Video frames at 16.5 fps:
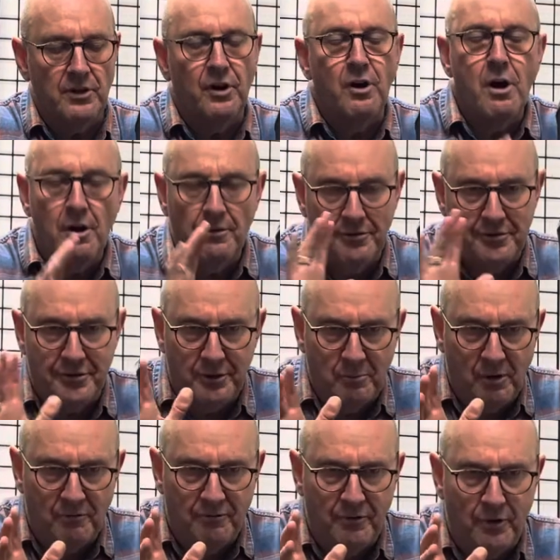all
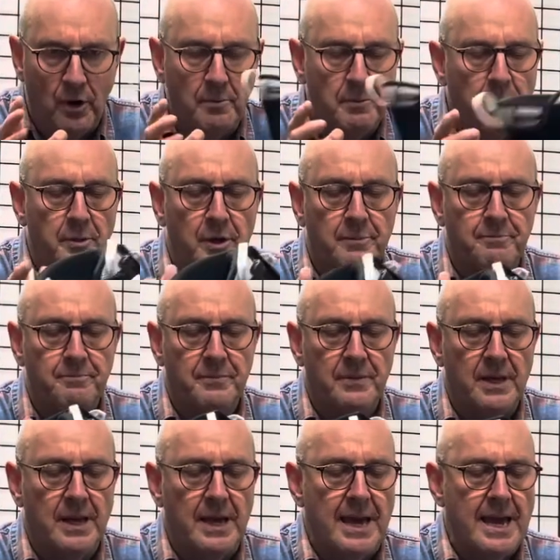thermal formable,
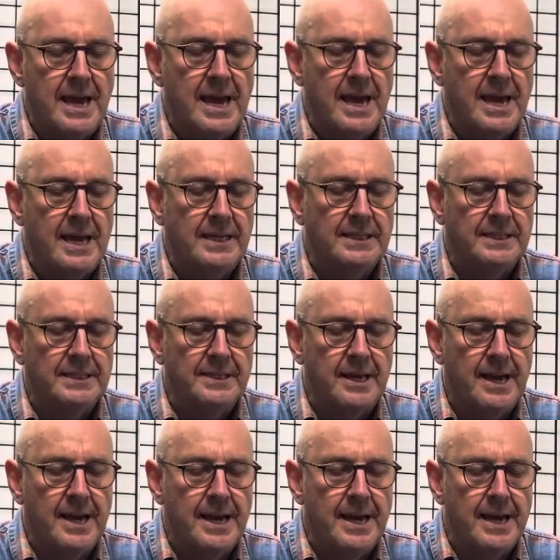and
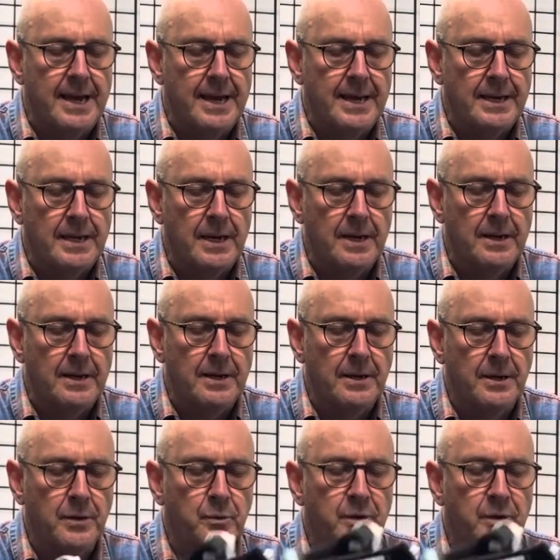we